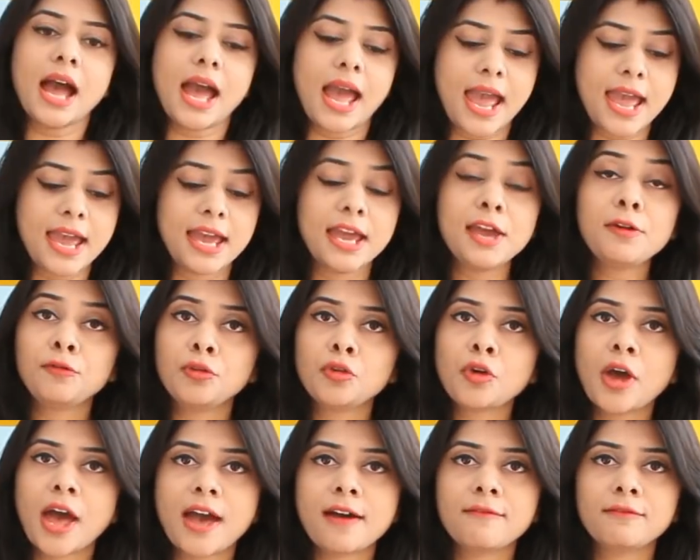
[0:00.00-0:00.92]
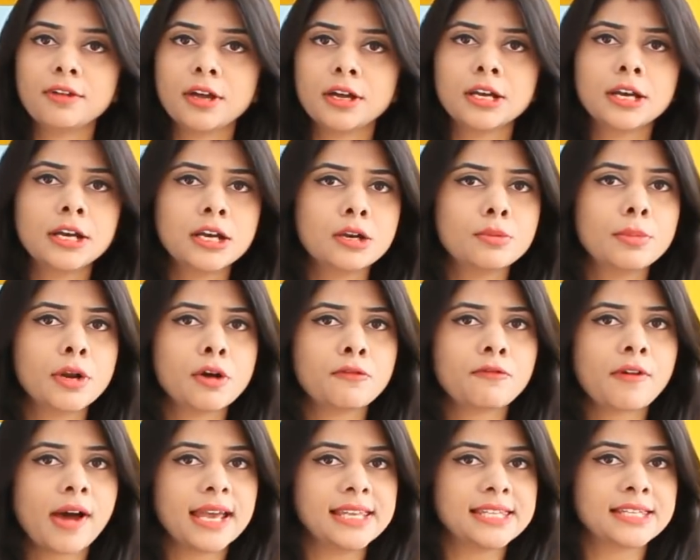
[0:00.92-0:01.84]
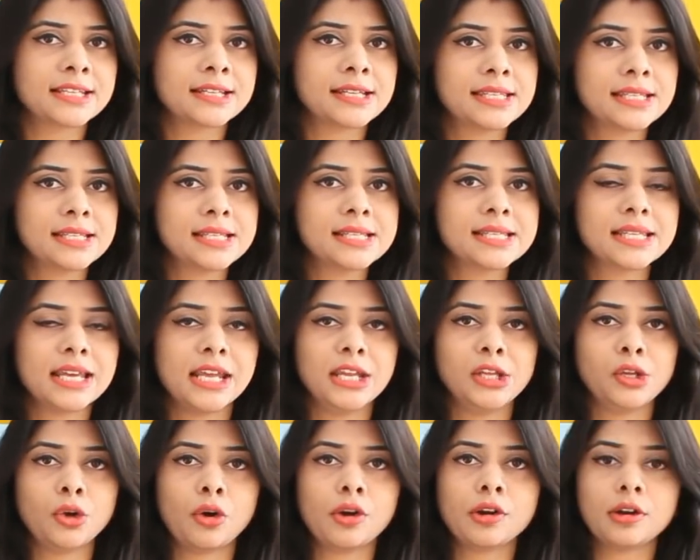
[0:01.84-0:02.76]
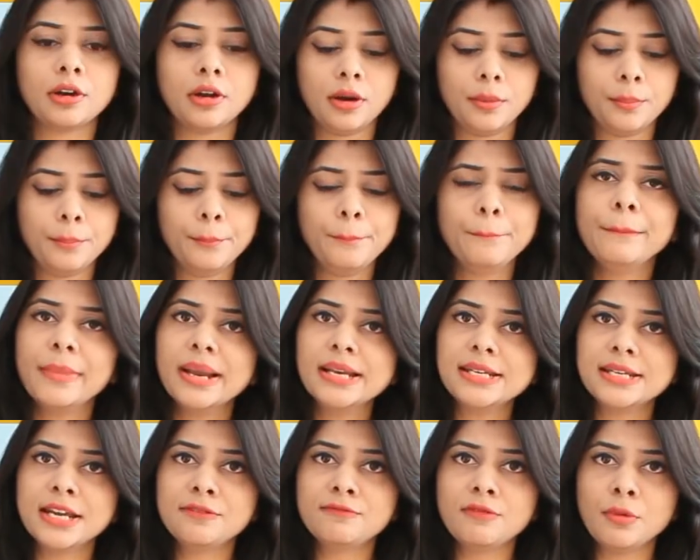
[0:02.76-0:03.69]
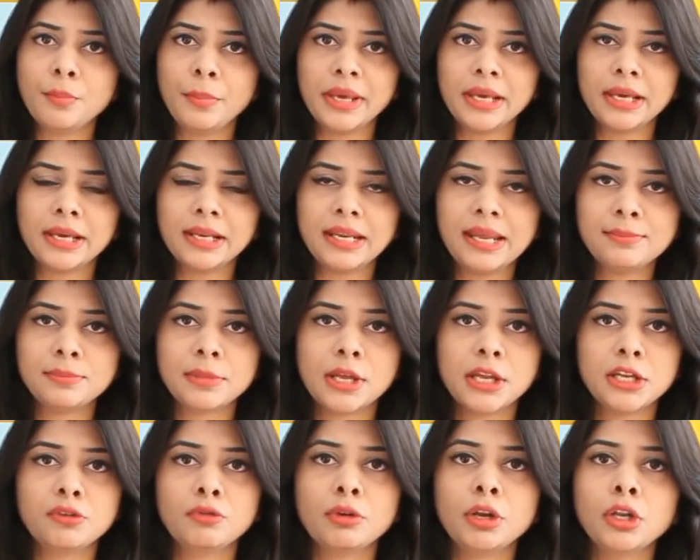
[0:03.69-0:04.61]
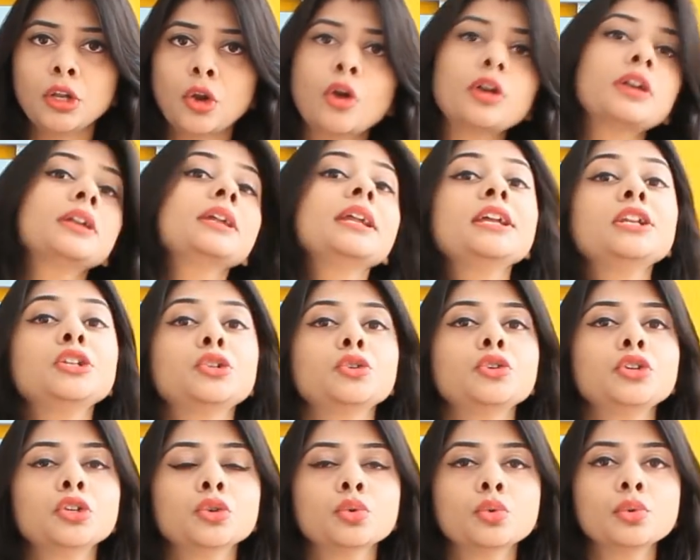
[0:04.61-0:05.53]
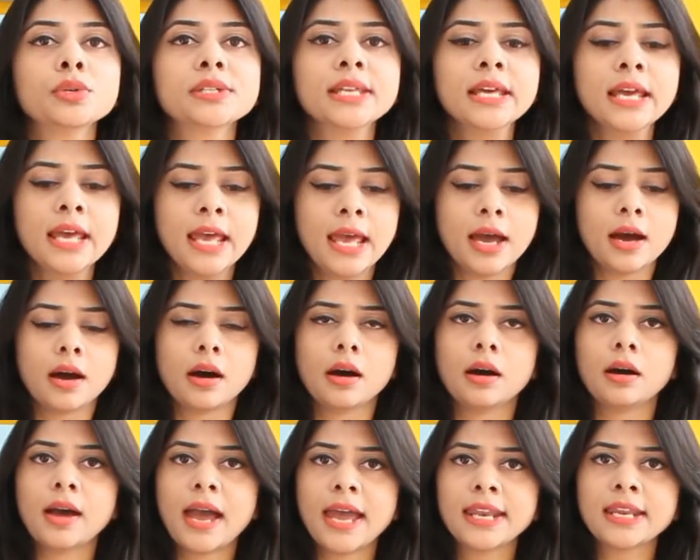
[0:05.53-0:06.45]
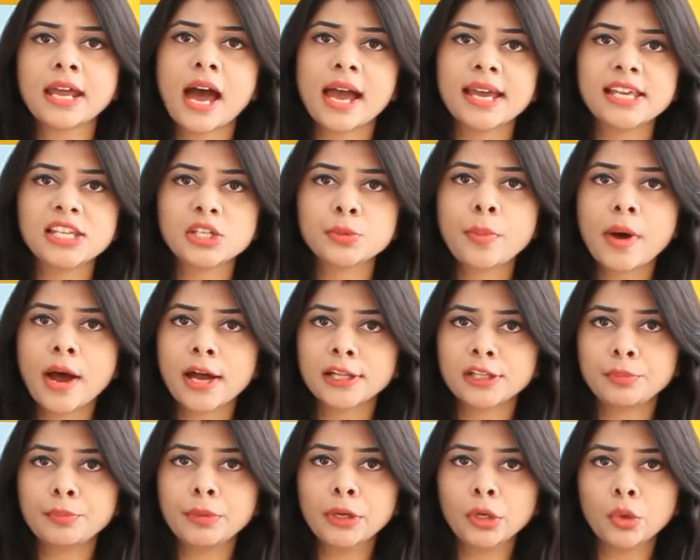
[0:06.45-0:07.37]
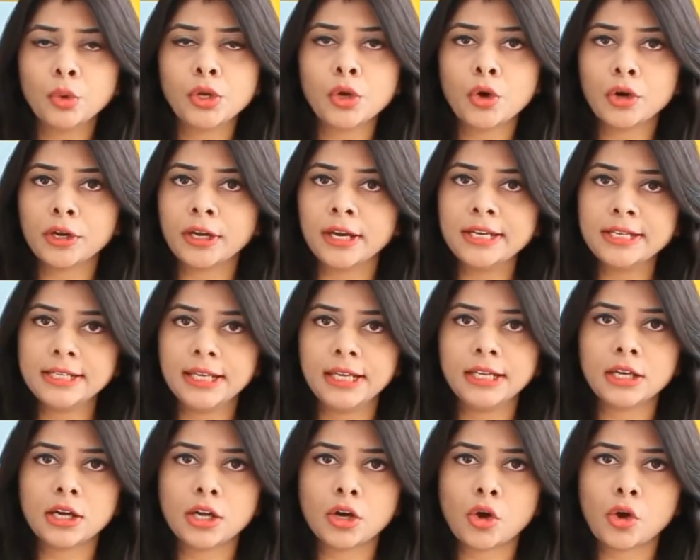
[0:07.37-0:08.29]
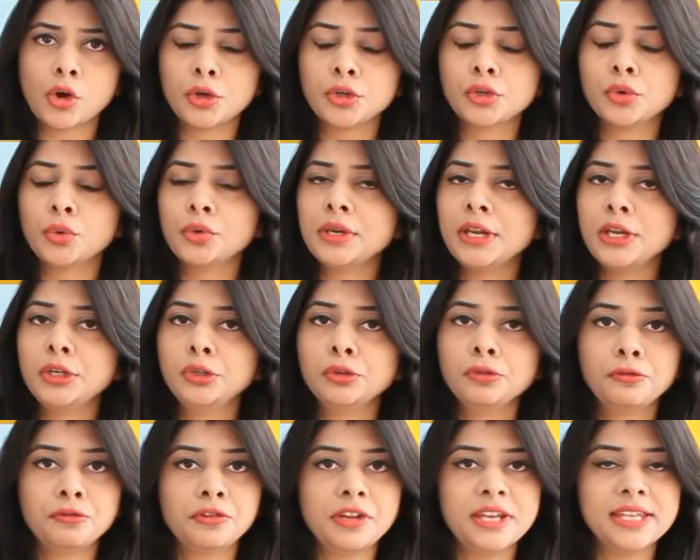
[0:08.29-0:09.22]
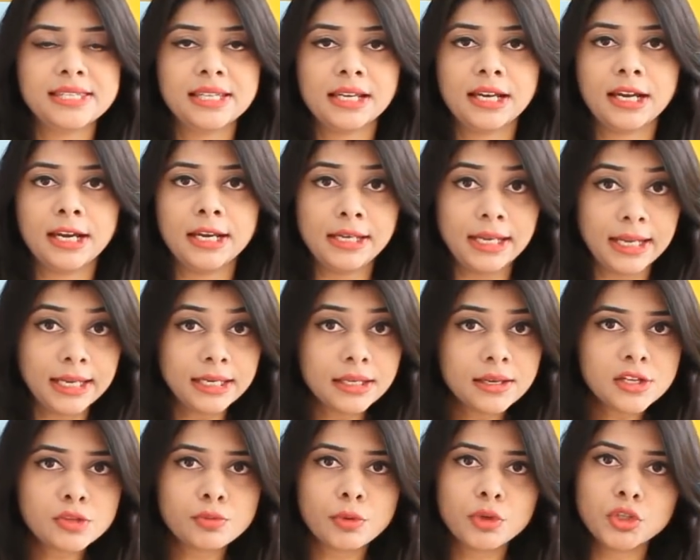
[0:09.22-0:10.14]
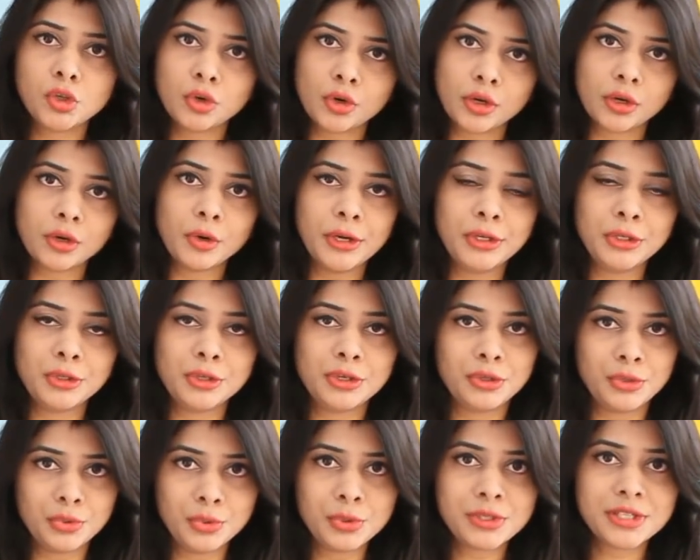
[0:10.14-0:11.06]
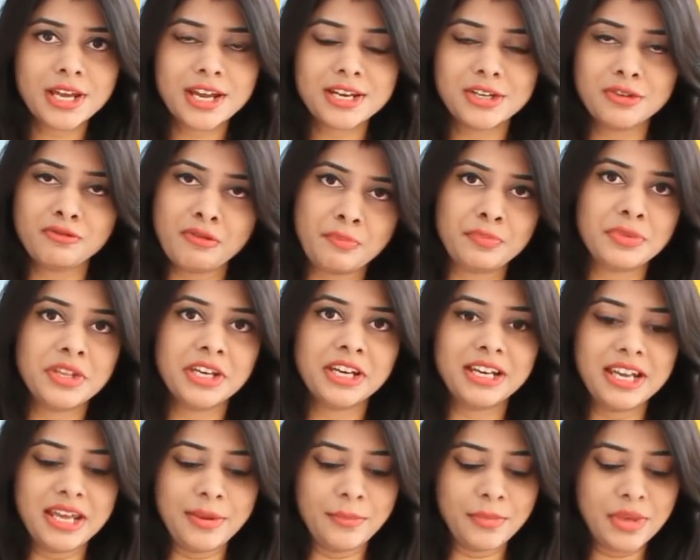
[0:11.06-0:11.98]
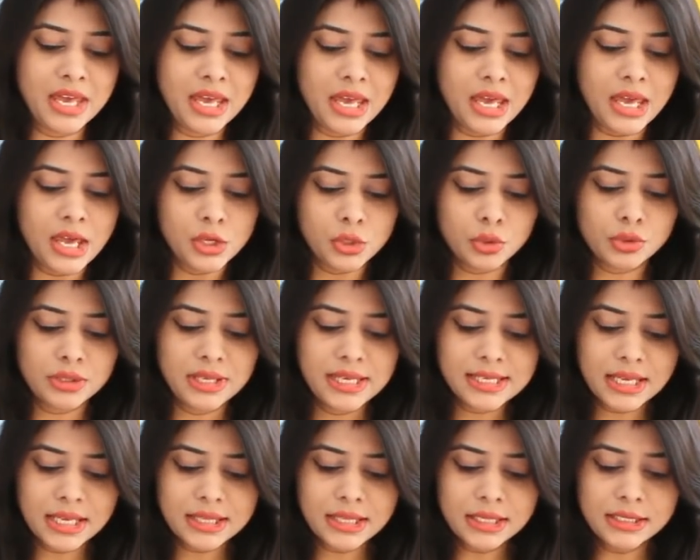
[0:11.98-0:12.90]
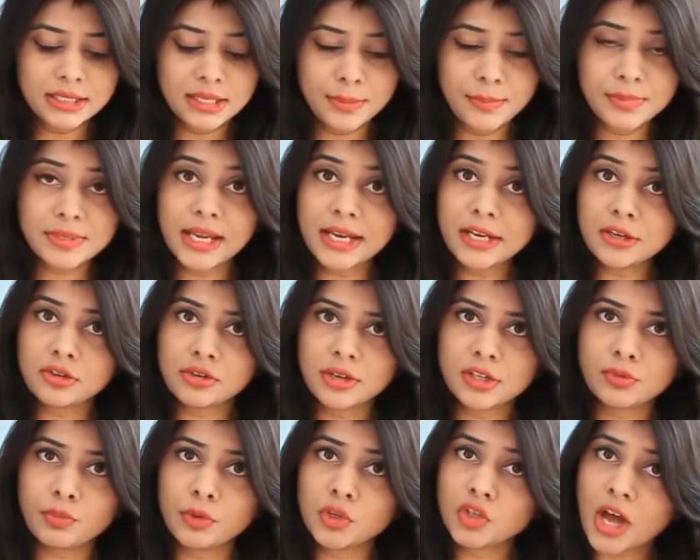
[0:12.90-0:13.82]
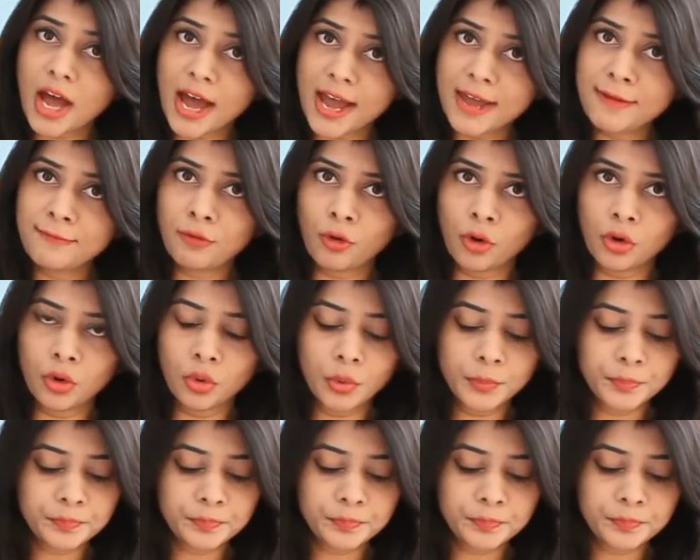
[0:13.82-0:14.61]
If you have a little bit of ice crystals in your melted whipping cream, then you will not need to use an ice bath below your container, or you don't need to freeze the containers which you are going to use to whip the cream. So these are the tips and tricks which I follow,